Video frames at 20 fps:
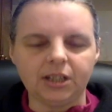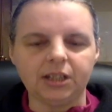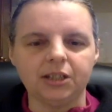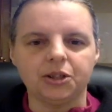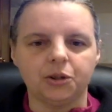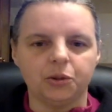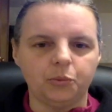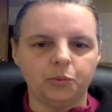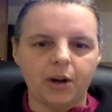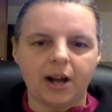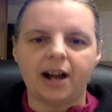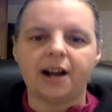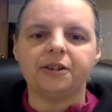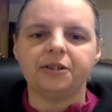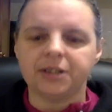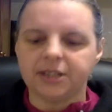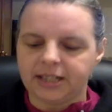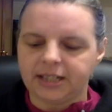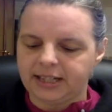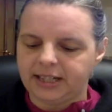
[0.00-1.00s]
So
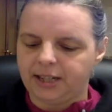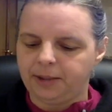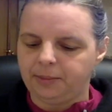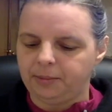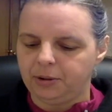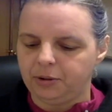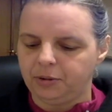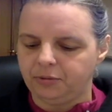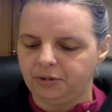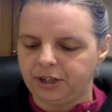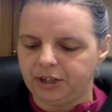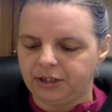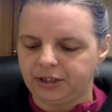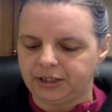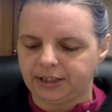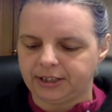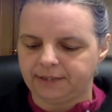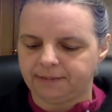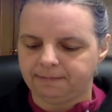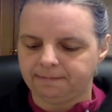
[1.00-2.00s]
how did they keep you reeled
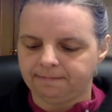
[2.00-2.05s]
in?